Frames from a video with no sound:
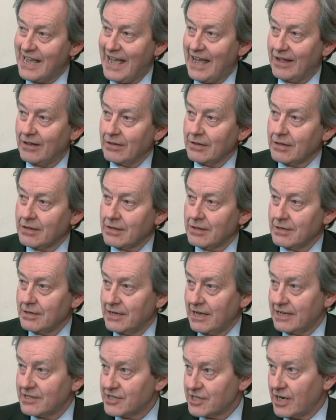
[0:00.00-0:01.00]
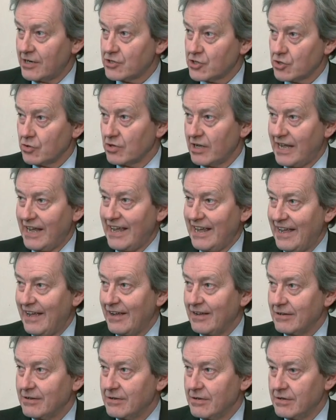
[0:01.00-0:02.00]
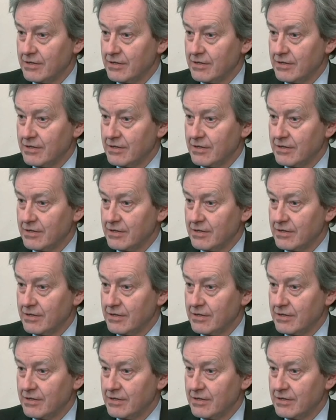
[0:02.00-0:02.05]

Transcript: health and social care.